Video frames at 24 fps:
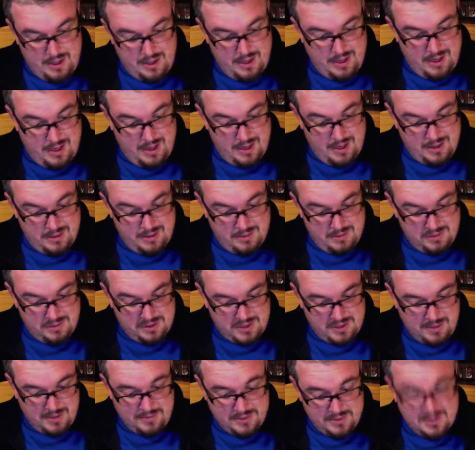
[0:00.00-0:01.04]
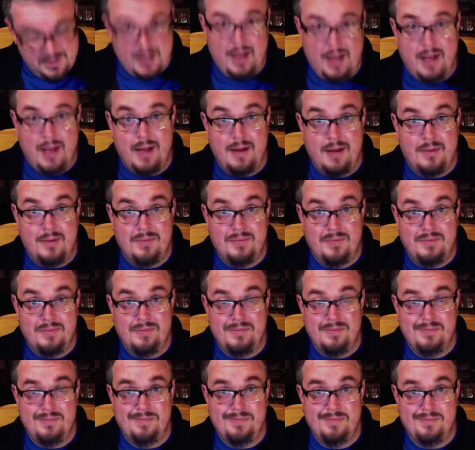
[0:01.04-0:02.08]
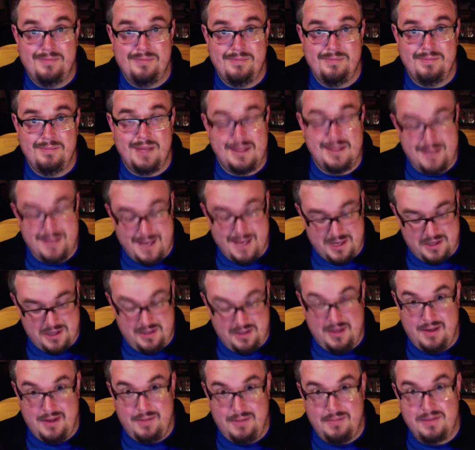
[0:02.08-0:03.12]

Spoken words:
and some say it's actually